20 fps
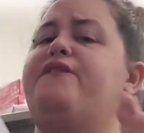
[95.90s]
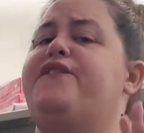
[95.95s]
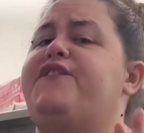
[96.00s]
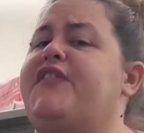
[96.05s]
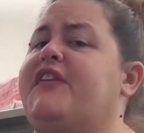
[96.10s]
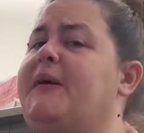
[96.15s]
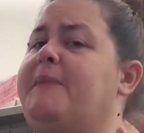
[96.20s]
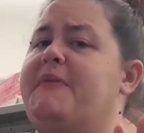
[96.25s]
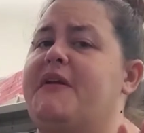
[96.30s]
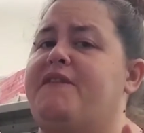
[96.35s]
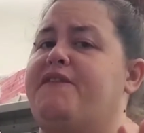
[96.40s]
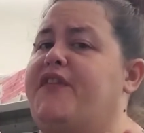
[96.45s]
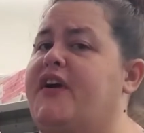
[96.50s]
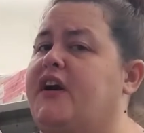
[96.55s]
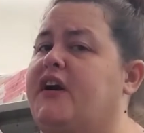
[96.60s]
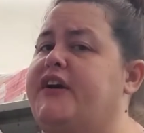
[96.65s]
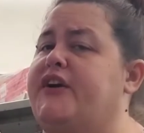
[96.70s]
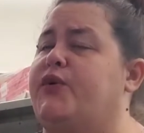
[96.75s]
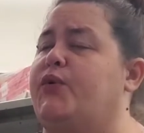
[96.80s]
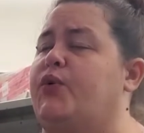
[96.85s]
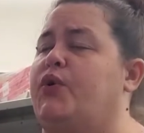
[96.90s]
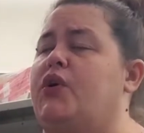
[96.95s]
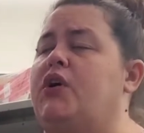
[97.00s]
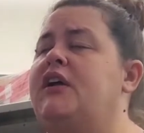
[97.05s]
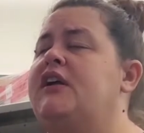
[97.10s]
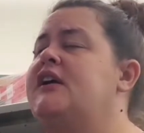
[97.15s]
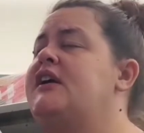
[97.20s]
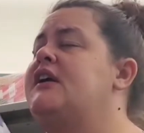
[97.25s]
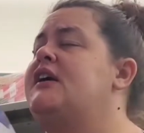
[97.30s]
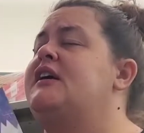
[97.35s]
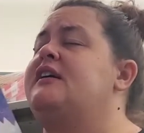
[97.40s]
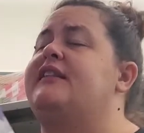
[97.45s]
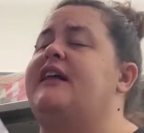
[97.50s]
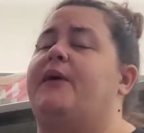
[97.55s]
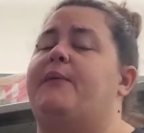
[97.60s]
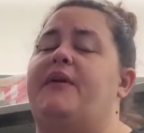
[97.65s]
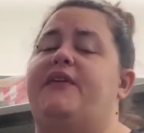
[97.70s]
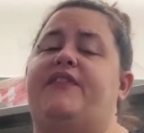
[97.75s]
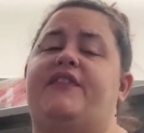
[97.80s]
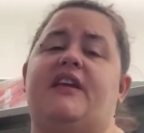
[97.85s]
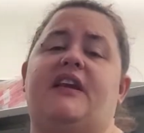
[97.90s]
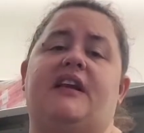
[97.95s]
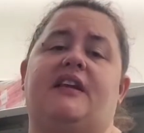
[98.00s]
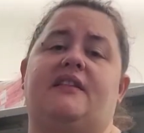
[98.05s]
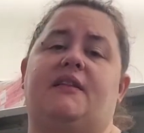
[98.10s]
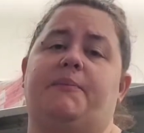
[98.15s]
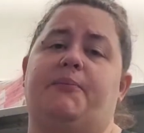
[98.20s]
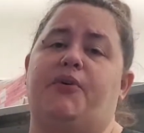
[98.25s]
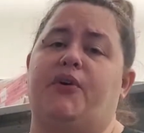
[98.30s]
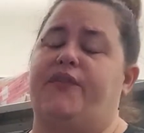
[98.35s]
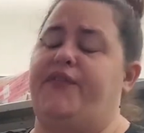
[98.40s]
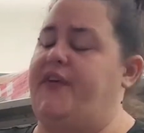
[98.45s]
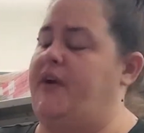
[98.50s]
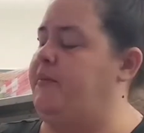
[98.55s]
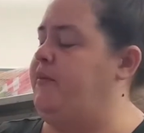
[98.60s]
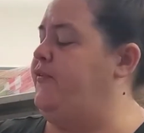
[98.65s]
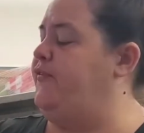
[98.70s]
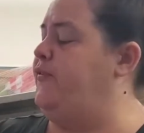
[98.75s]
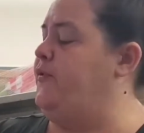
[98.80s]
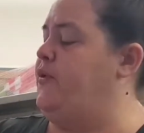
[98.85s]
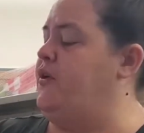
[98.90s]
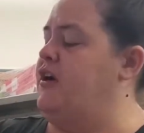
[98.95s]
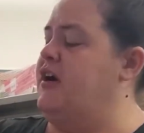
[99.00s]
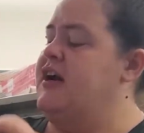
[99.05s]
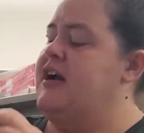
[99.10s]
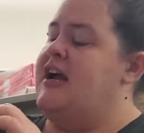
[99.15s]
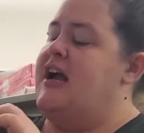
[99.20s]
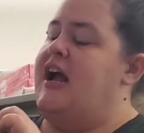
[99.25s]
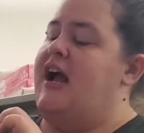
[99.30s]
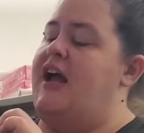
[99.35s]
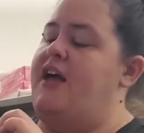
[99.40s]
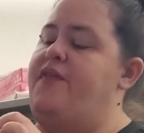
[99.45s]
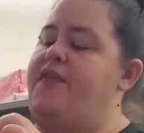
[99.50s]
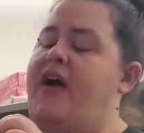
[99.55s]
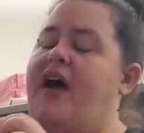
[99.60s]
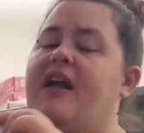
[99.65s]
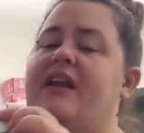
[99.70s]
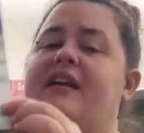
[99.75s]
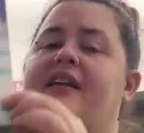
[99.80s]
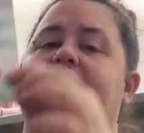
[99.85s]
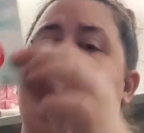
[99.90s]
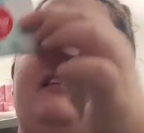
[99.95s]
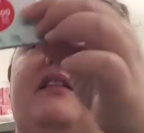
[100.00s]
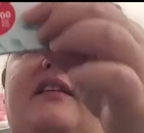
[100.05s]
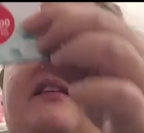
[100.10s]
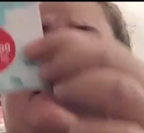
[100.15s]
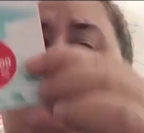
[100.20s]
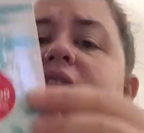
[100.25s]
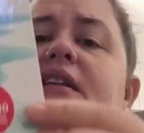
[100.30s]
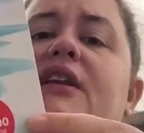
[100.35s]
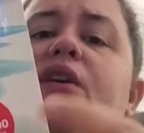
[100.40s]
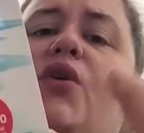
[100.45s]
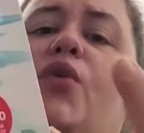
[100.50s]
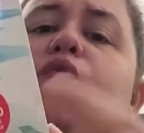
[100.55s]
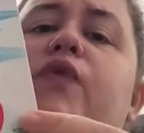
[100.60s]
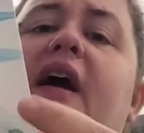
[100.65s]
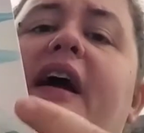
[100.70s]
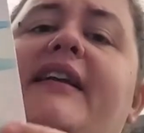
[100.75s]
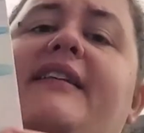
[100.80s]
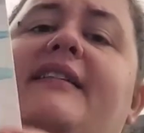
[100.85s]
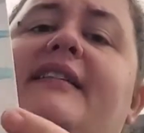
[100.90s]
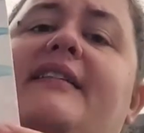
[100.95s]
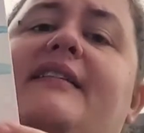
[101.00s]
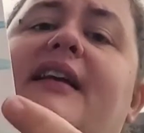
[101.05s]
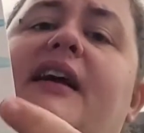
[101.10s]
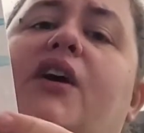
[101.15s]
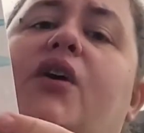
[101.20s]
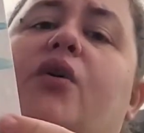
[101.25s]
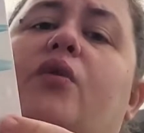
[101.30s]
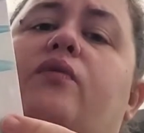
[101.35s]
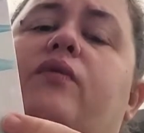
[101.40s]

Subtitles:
something very cool that we've seen at the book fair before, and that is this little red sticker,